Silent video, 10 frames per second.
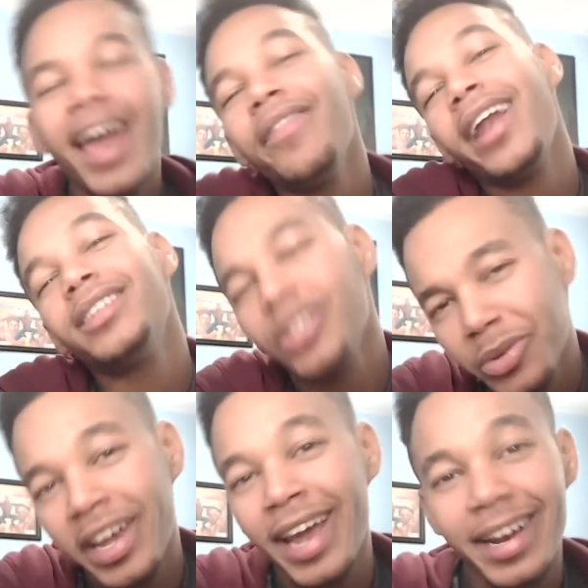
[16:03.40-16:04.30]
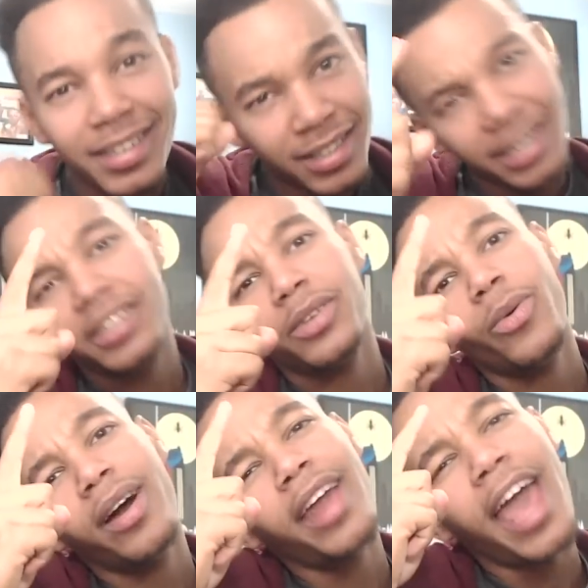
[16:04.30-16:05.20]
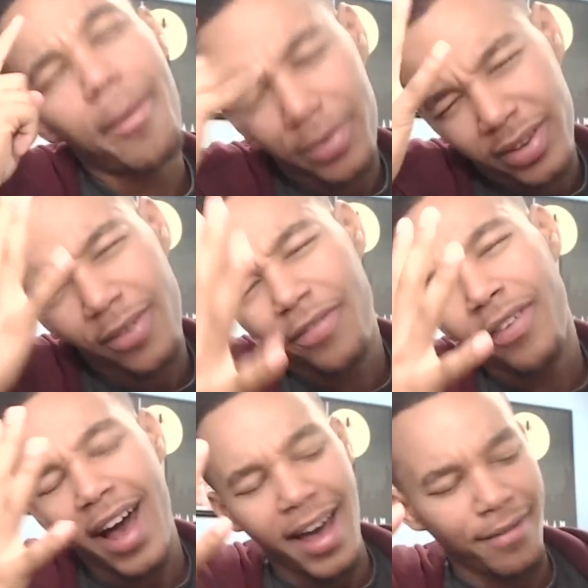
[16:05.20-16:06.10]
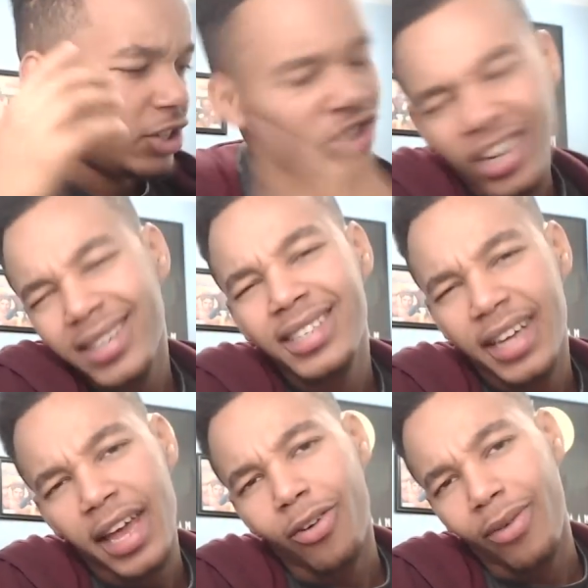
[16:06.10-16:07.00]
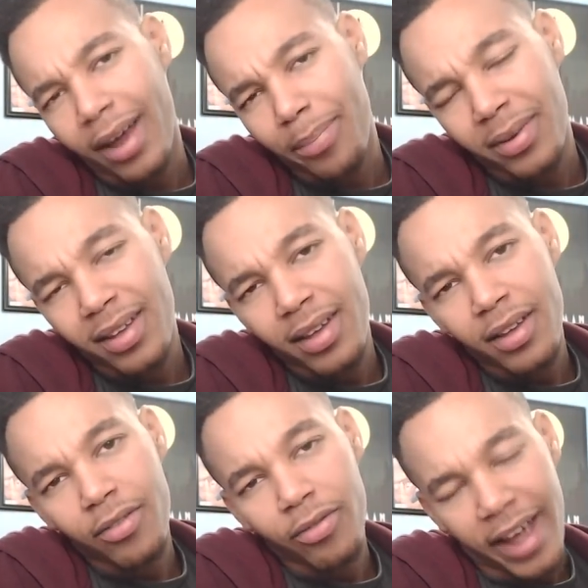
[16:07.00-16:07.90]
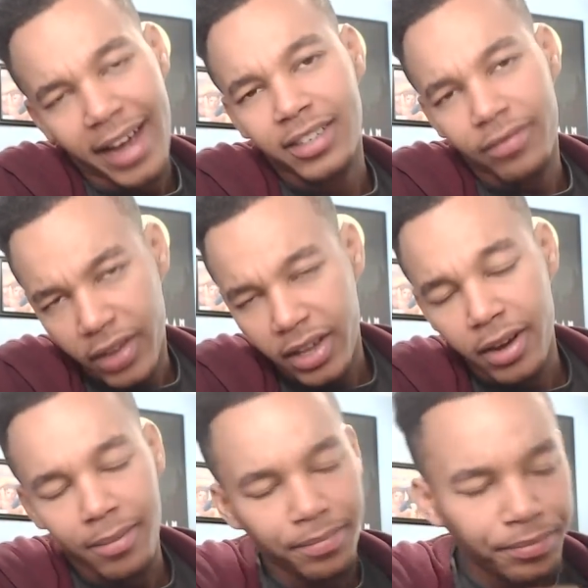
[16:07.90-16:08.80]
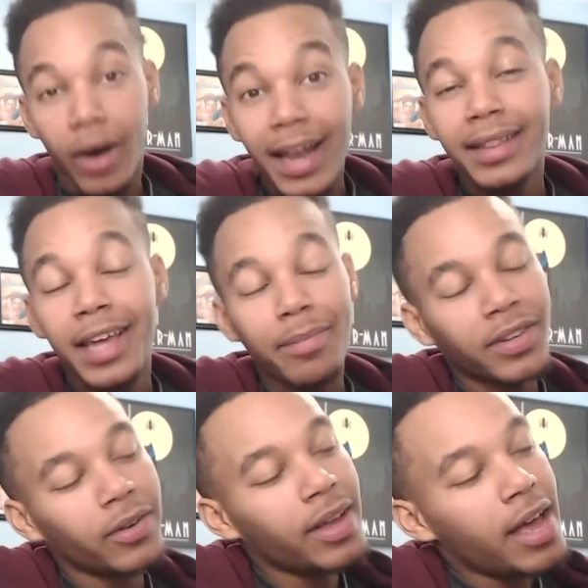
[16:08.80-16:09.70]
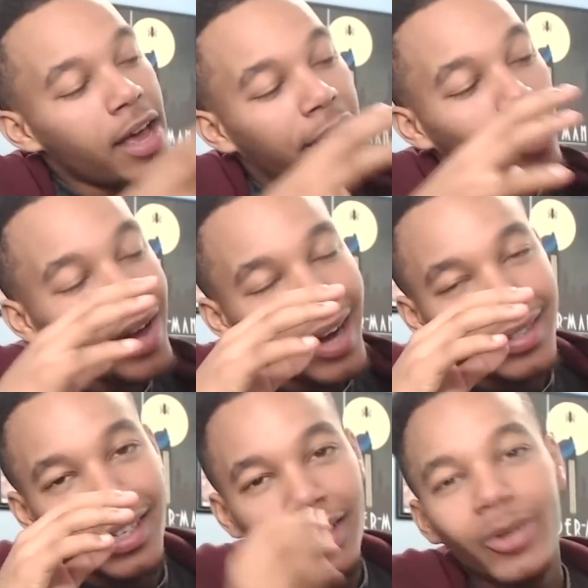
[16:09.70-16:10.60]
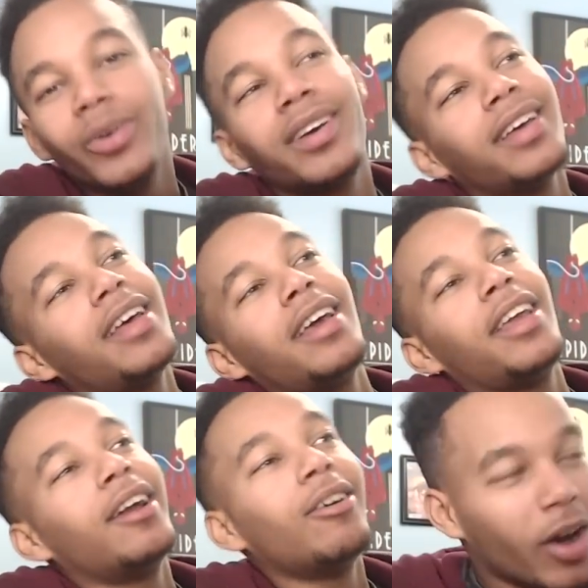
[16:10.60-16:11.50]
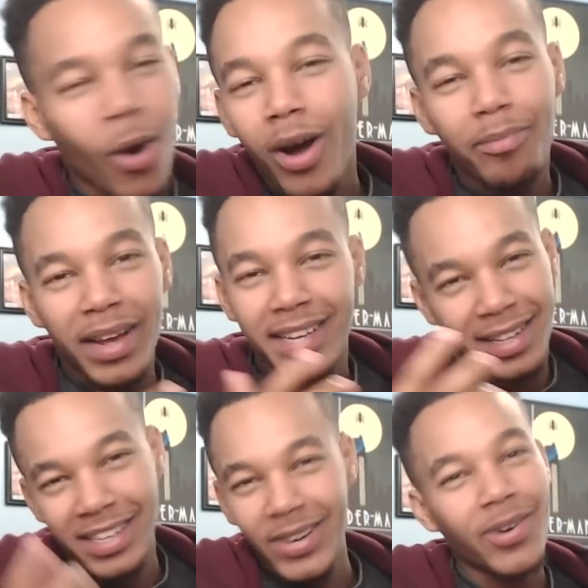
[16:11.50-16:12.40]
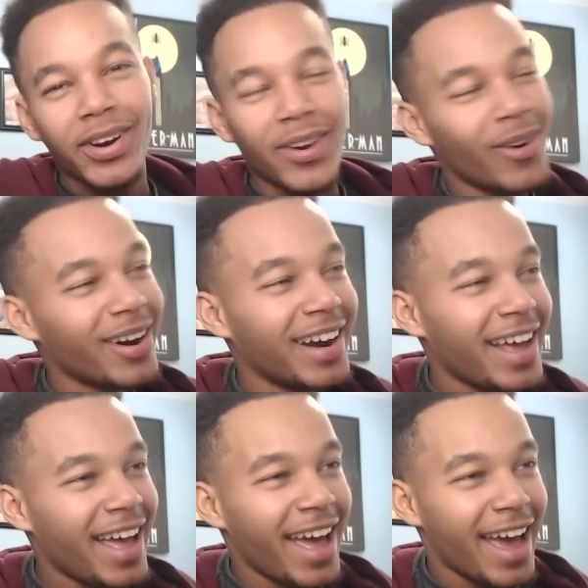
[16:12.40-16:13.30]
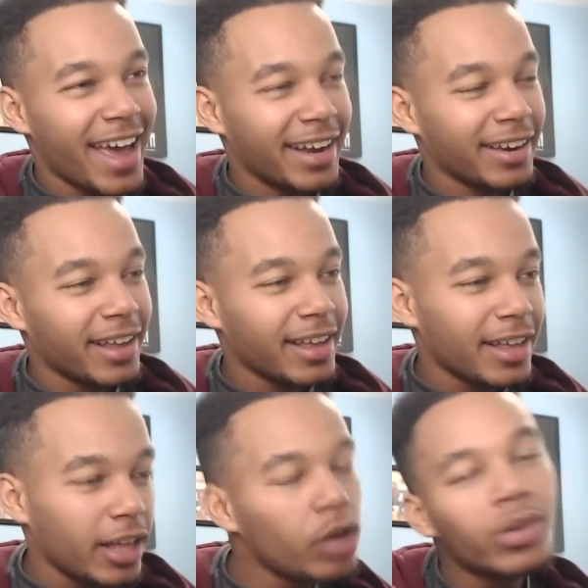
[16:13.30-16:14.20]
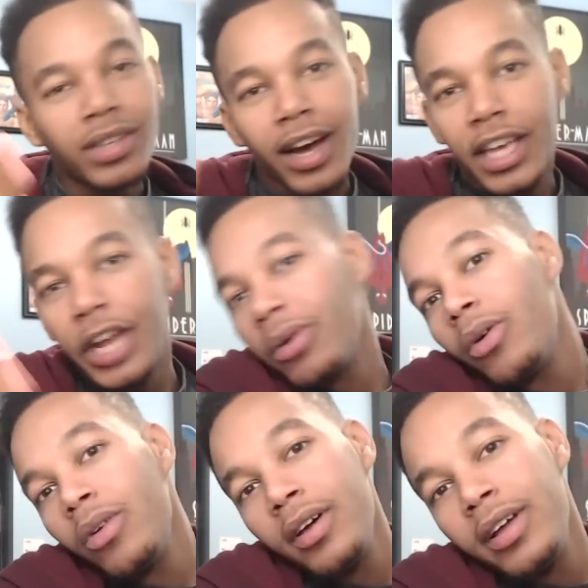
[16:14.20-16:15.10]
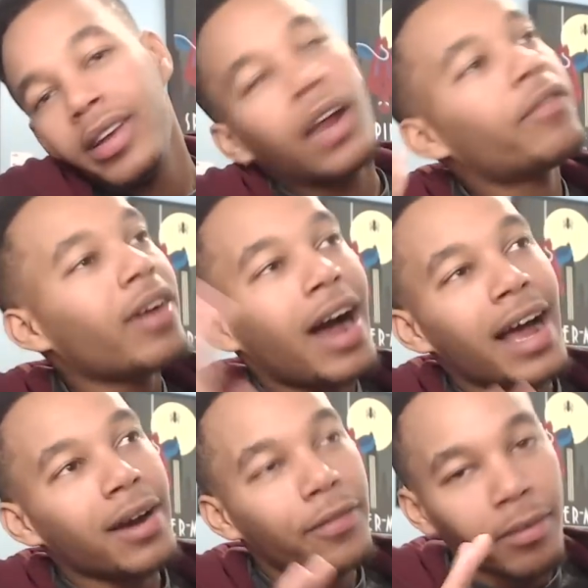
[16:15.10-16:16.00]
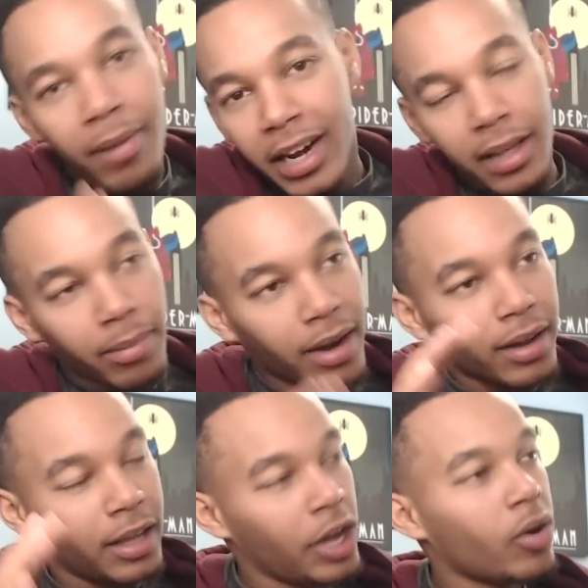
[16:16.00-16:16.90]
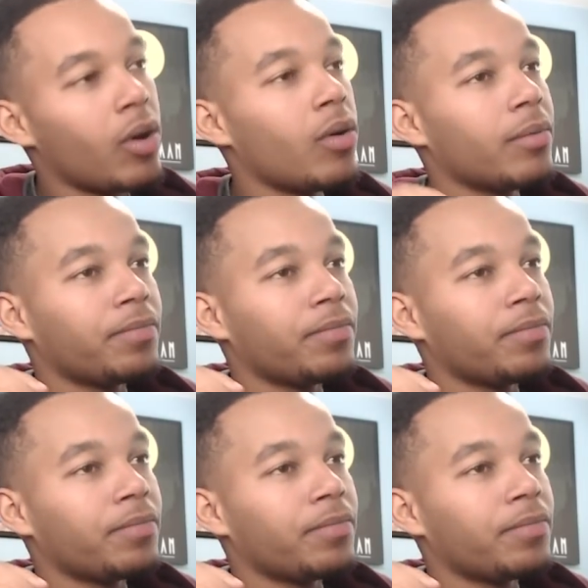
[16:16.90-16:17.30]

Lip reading: And that is Luke Cage Season 1, Episode 5, Just to Get a Rep reaction video. I like the episode. You know, we got to see Luke, you know, going basically door to door. And he was a hero, not for hire for money, but a hero